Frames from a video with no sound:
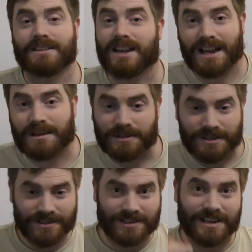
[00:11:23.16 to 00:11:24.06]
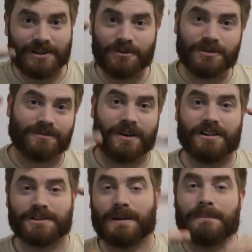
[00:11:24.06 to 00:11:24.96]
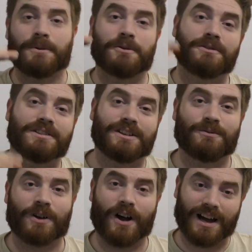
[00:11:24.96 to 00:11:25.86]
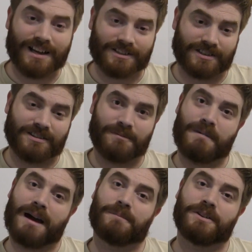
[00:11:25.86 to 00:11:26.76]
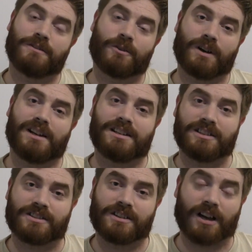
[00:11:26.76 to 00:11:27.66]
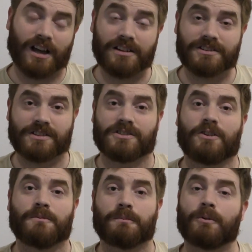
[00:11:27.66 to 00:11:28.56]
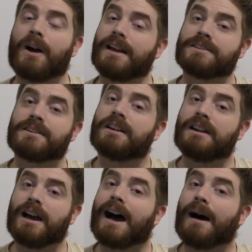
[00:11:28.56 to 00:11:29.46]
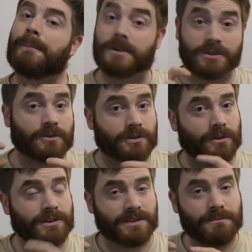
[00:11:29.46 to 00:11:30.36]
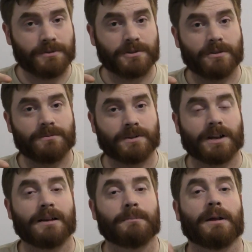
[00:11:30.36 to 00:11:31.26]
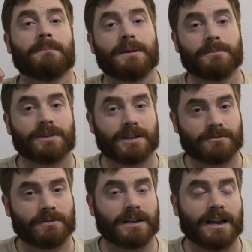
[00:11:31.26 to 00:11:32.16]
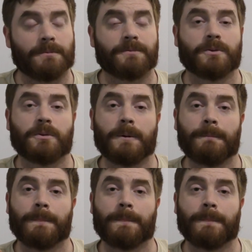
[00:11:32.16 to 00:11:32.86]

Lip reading: game and you see all the various bamboos at different heights and the map that you've created, the colors are so bright, but it's also got the symbols on for colorblind people. That's really helpful.